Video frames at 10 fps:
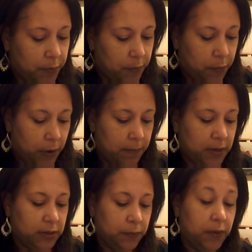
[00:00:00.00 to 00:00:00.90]

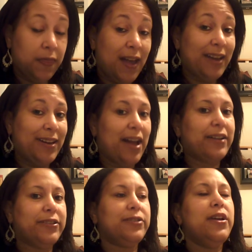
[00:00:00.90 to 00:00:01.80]
appointments with thy
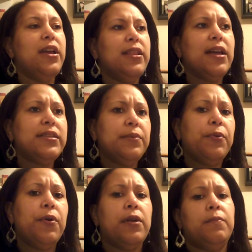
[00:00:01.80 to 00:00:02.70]
doctor. That's
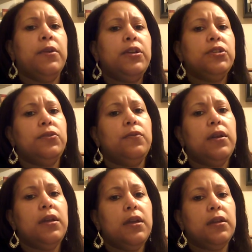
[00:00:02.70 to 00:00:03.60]
important because you want
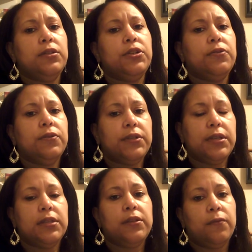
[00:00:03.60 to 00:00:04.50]
to get a general
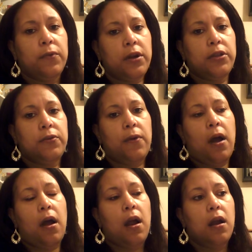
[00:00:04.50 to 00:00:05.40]
sense of where you
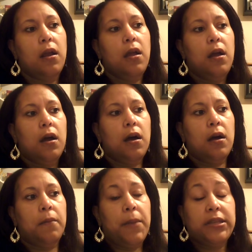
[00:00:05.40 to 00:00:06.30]
are.
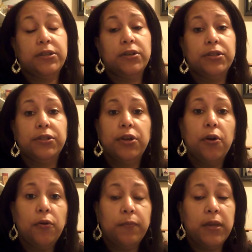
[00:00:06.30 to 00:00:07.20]
My surgeon
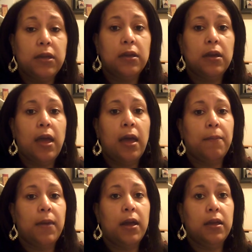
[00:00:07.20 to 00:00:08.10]
told me at
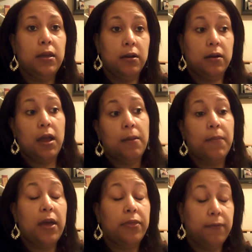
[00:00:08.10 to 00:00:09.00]
my
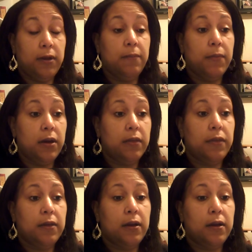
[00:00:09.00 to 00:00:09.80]
3-month